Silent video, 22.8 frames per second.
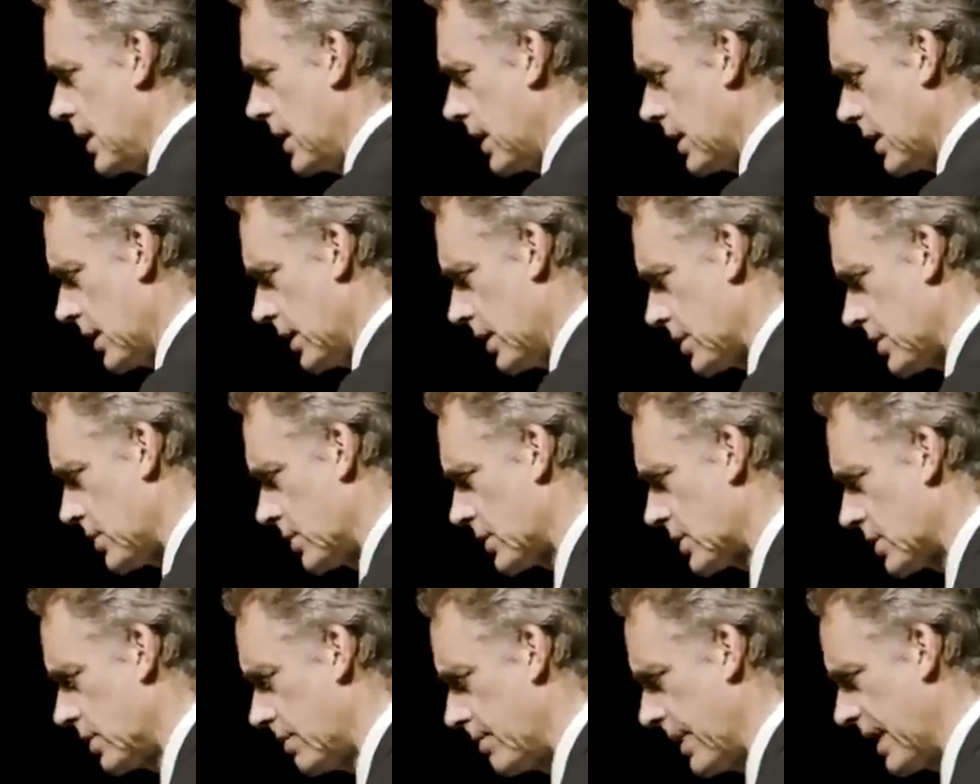and it's
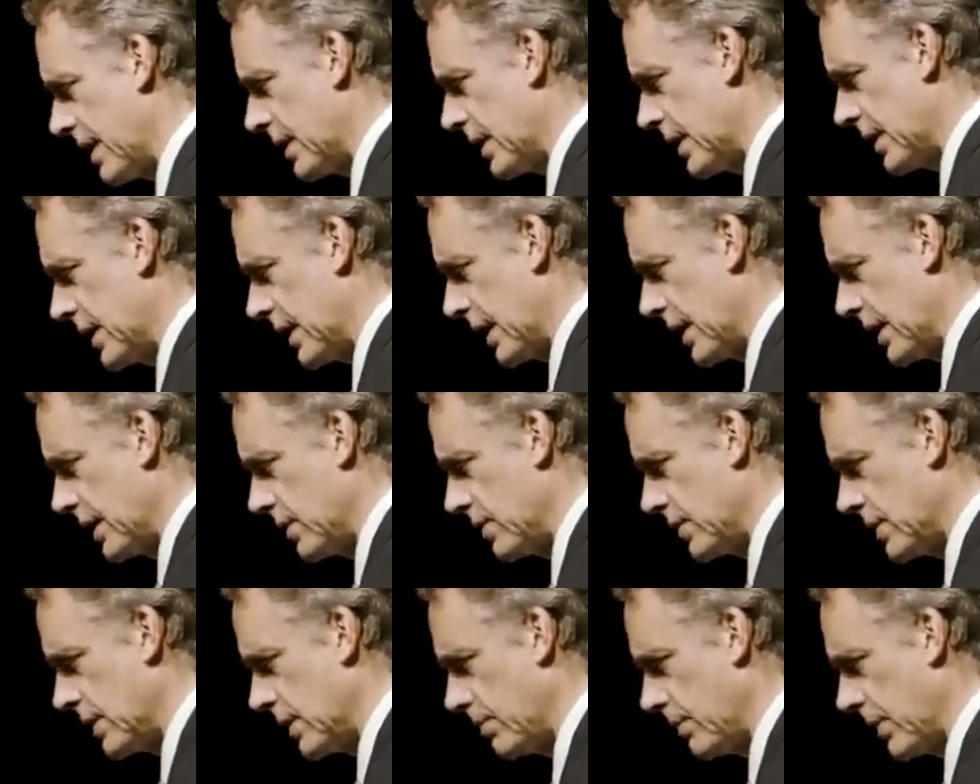also a method that I
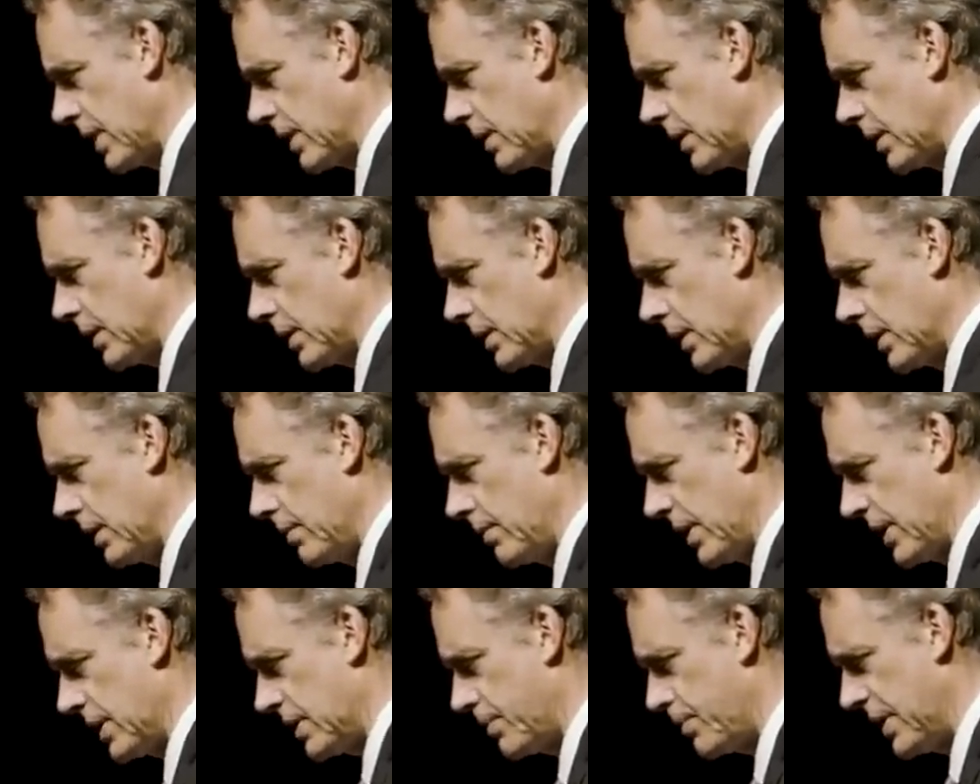use in my in
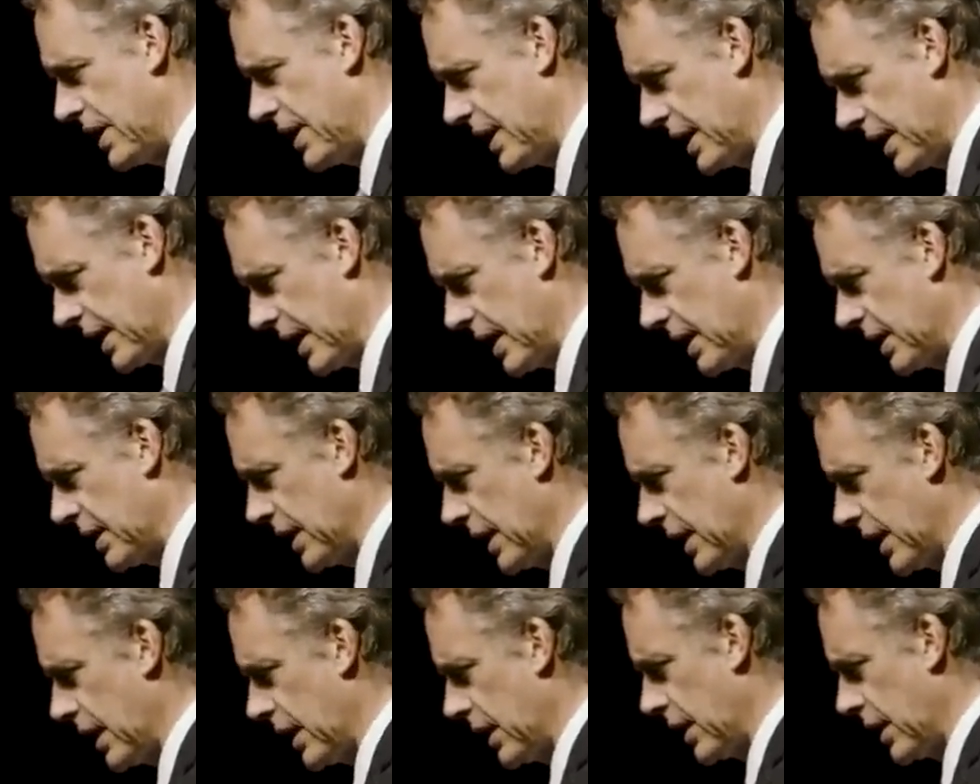my speaking, I think.